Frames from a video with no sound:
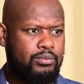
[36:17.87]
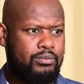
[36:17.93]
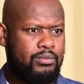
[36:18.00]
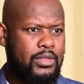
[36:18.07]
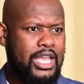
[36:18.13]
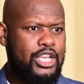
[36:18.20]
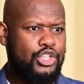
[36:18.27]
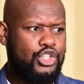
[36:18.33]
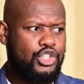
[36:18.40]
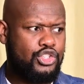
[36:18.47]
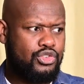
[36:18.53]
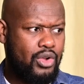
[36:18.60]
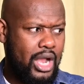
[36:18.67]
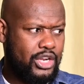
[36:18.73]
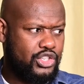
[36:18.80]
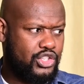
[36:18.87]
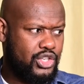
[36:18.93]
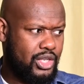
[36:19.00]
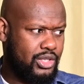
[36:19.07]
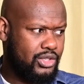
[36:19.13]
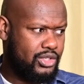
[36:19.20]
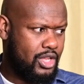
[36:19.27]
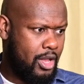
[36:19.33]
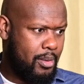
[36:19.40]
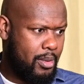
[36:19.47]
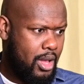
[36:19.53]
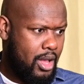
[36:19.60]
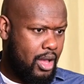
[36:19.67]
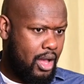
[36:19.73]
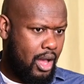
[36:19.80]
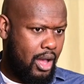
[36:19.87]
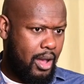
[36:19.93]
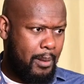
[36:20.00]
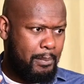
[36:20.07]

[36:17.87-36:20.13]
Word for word: instructions of uh,